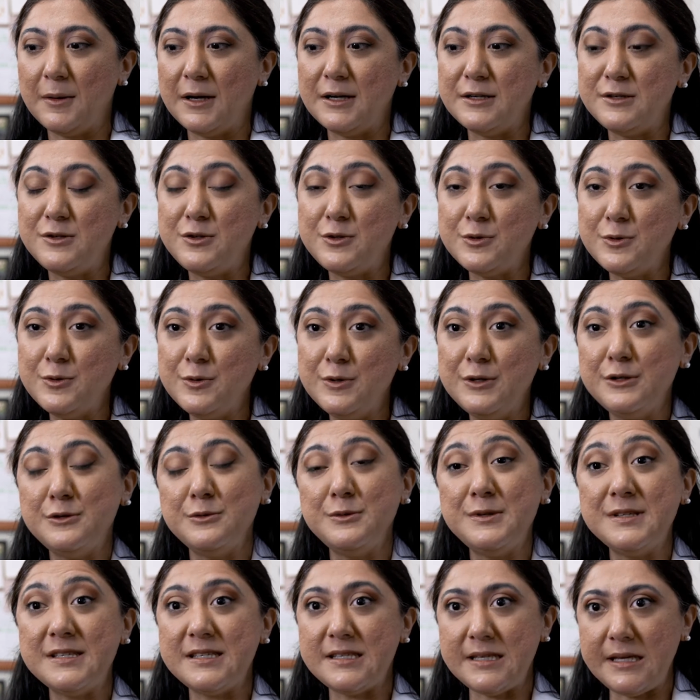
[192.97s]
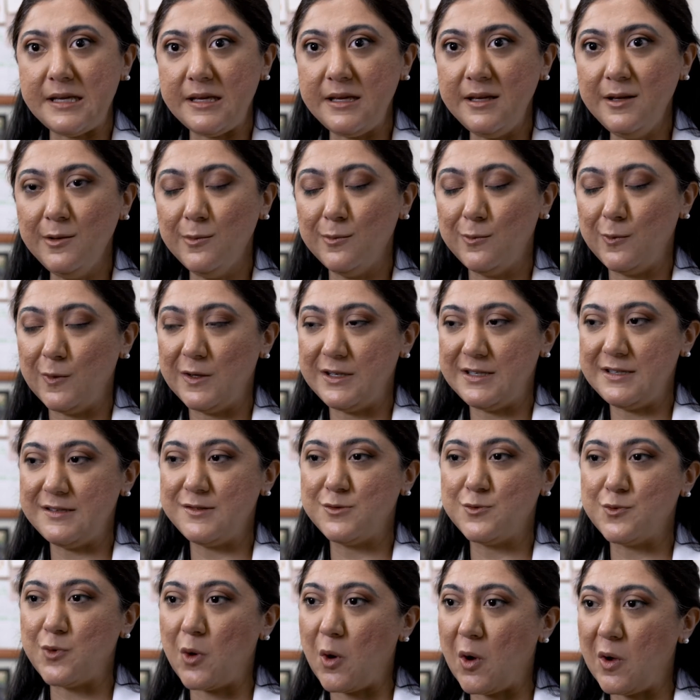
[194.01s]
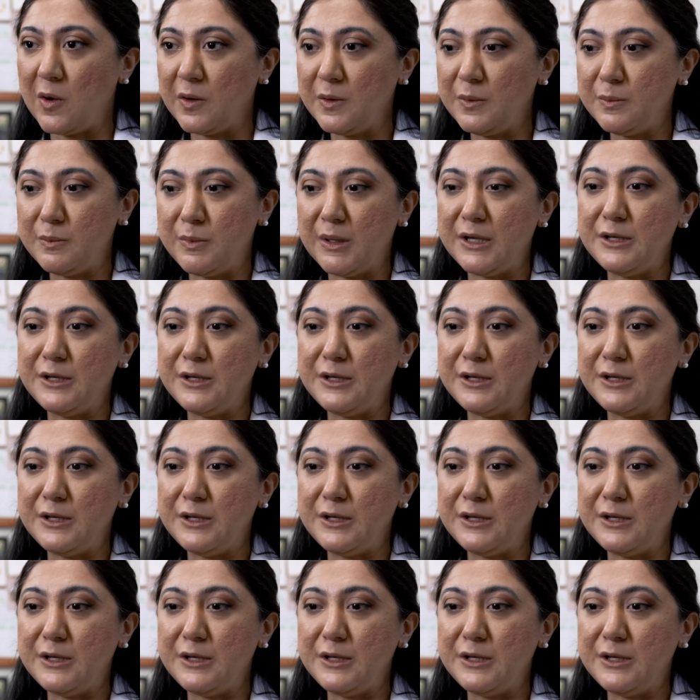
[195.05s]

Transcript: a tool to see what is wrong,